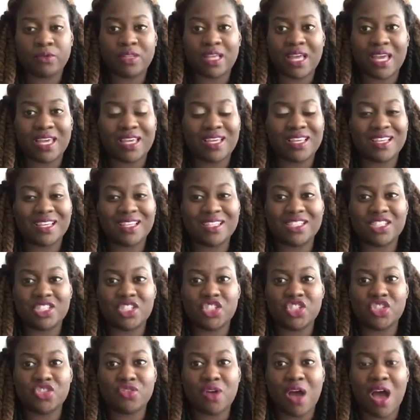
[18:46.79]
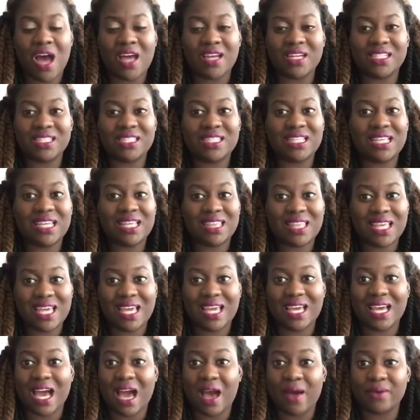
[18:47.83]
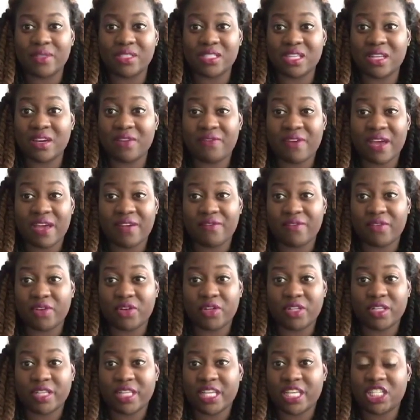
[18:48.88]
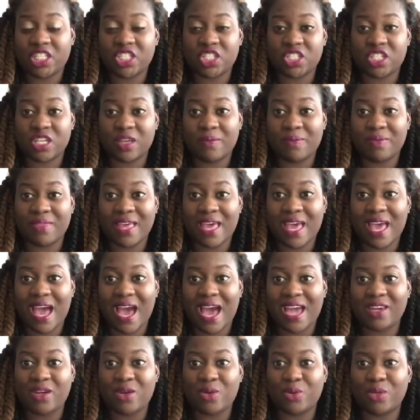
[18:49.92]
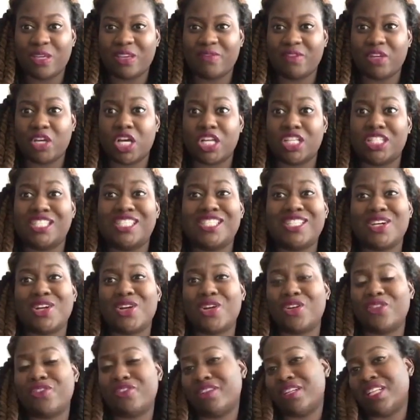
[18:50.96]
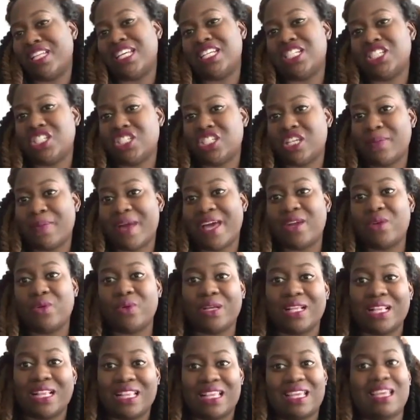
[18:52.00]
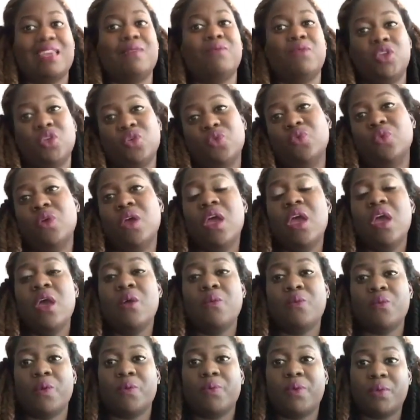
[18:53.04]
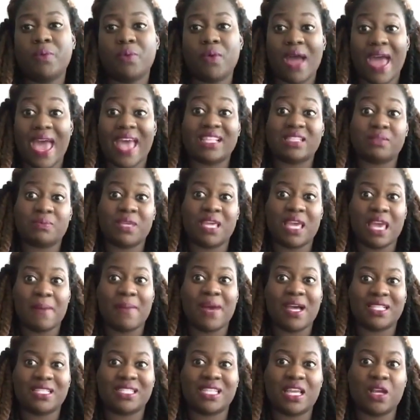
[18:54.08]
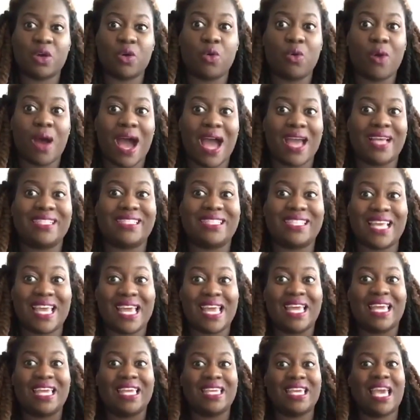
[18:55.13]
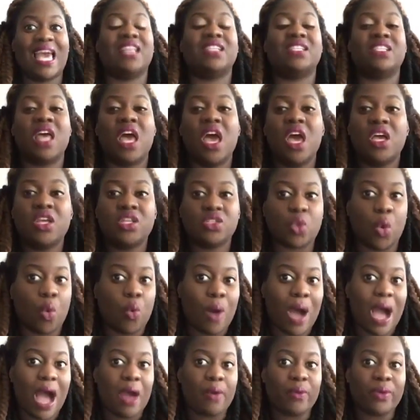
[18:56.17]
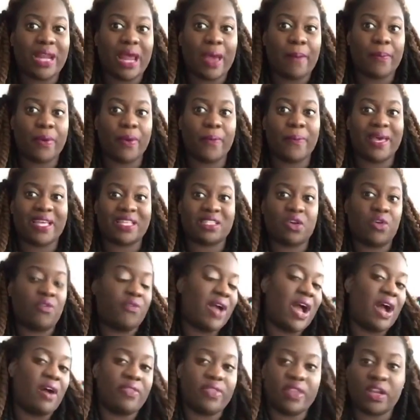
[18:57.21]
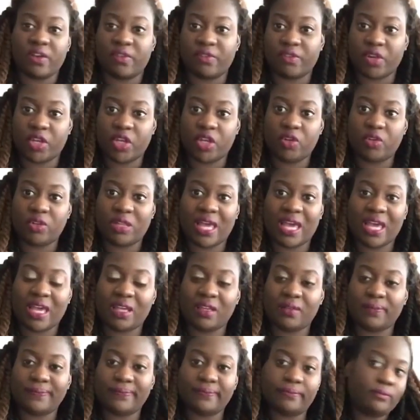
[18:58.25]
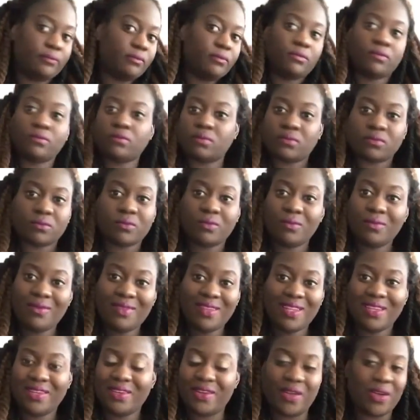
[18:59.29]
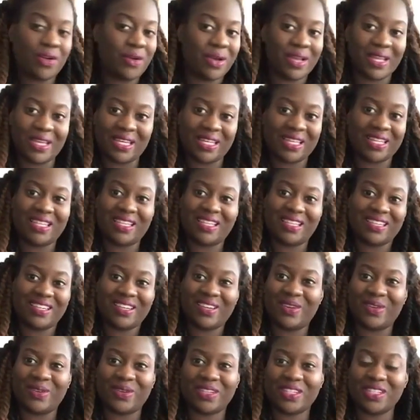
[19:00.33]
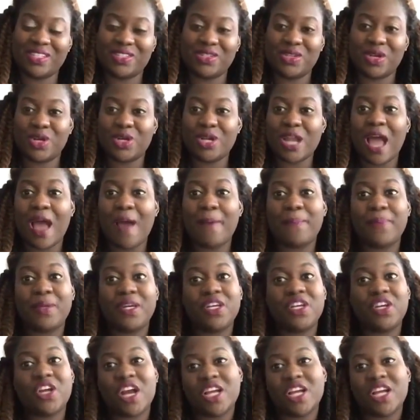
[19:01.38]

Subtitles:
like, did you honestly think I was gonna fight for a relationship that I don't even consider a relationship? I don't claim you. When people ask me, am I single, I say yes. So why would I put myself out there for you? Like, no, honey, no, because you're not putting